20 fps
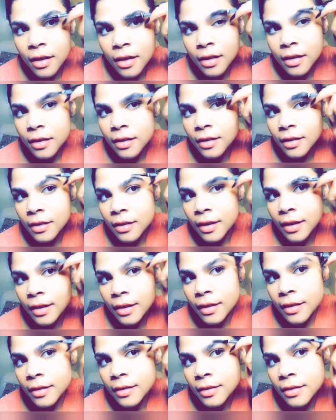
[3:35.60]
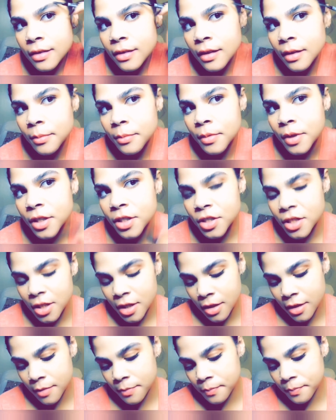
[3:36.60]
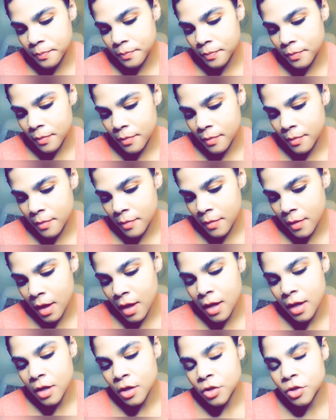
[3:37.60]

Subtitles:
Okay, so I'm brushing it. So